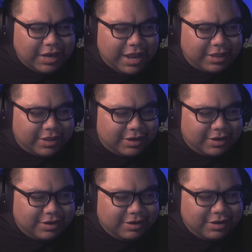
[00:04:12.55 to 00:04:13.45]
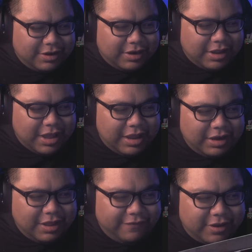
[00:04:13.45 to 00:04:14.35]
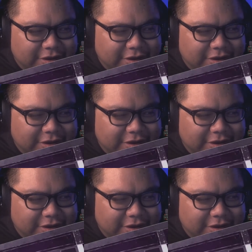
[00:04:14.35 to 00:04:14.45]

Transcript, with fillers: like it. I love it.